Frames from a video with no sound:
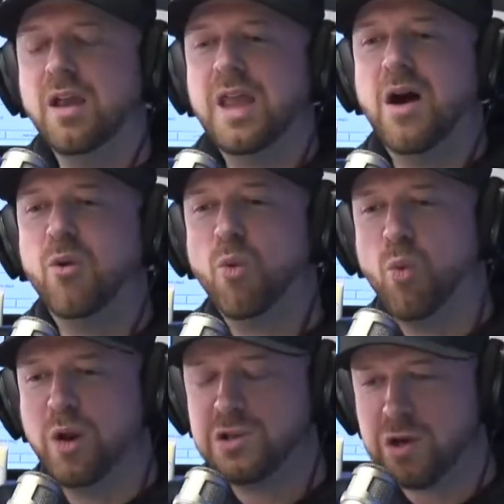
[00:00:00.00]
Now,
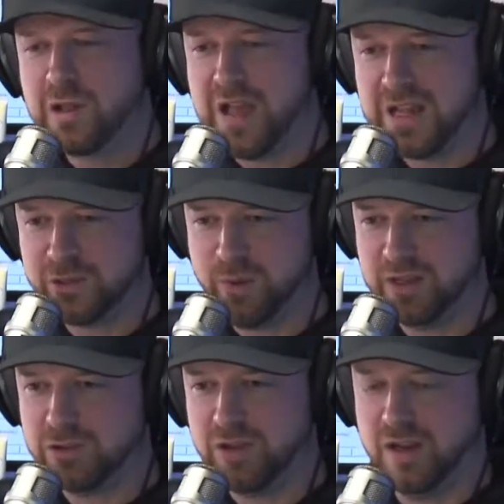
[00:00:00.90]
what did your
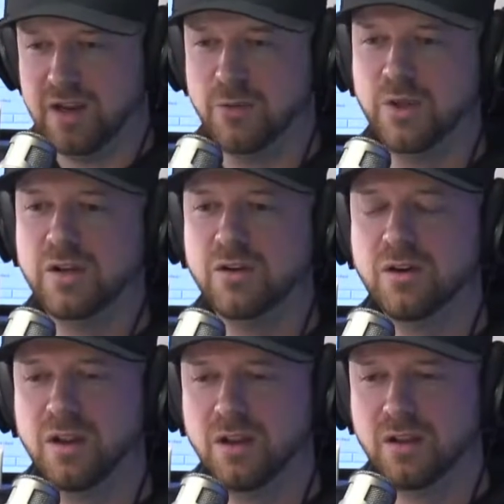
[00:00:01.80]
classmates think when you're
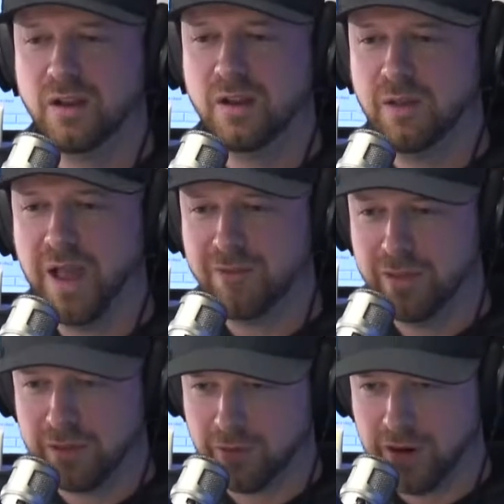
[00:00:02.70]
in
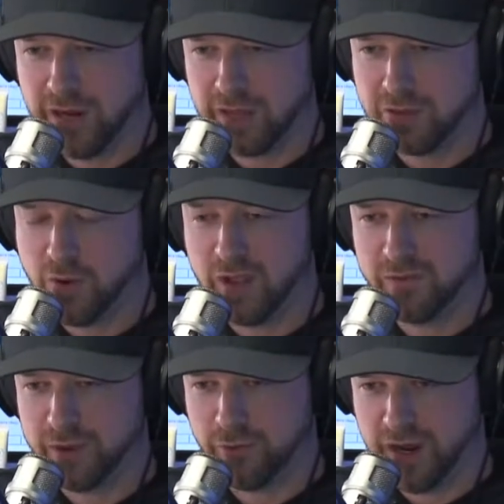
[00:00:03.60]
11th grade,
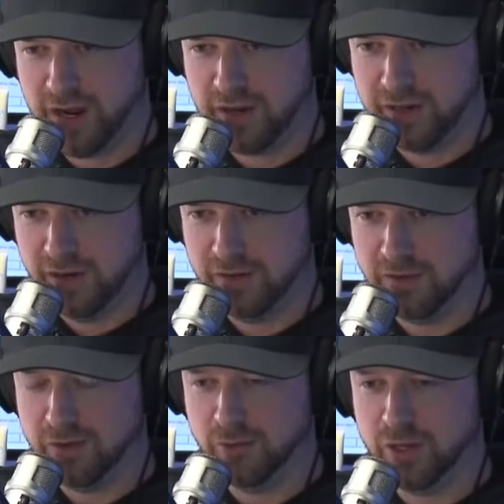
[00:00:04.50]
12th grade, and
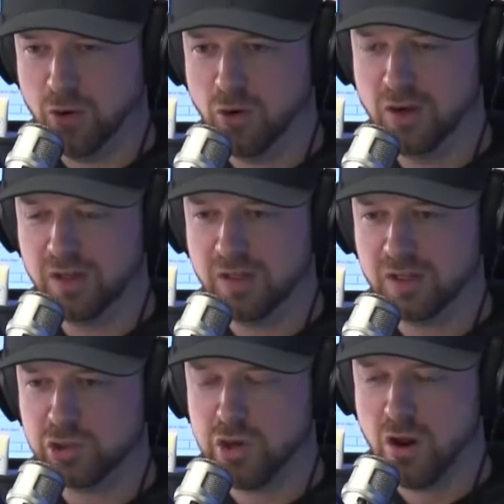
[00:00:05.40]
you're recording
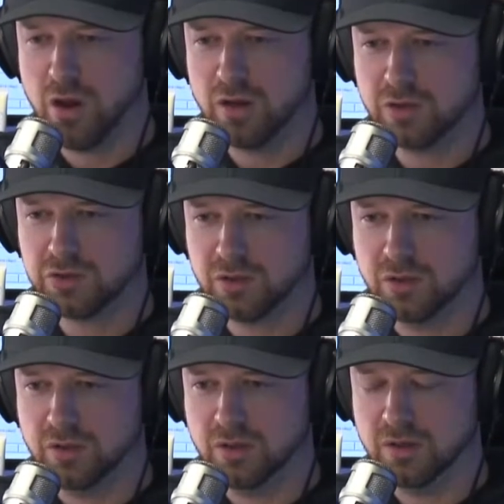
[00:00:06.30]
these songs
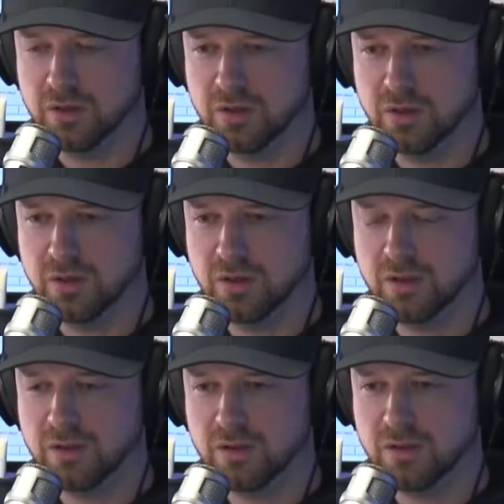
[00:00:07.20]
and
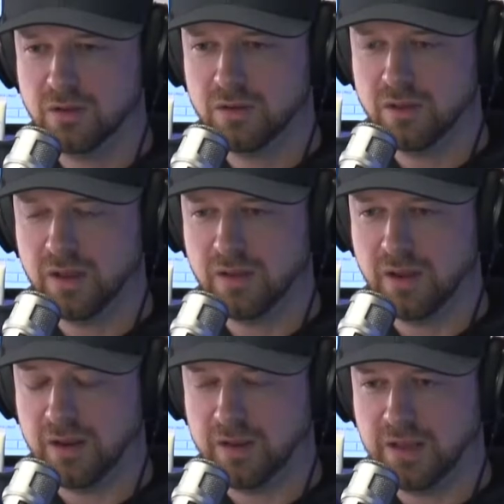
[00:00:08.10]

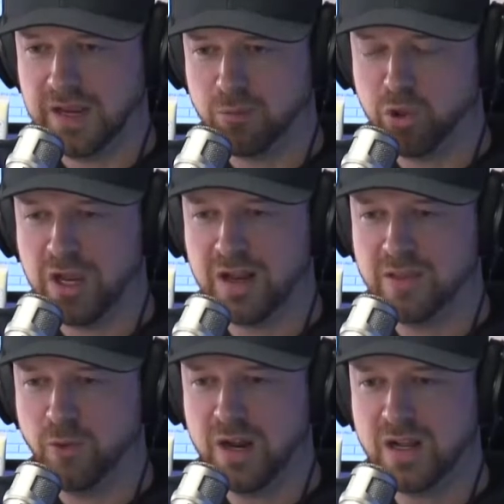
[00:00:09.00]
they get played on
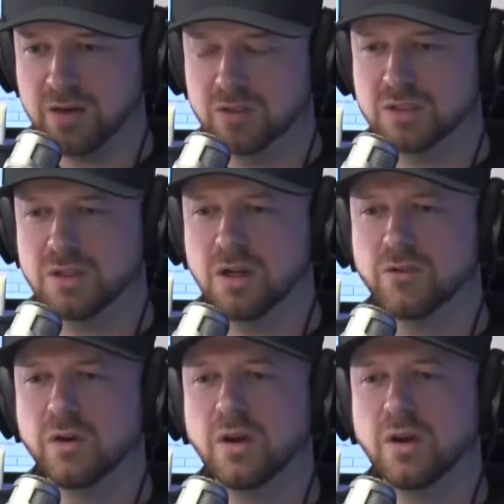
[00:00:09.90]
the radio and stuff?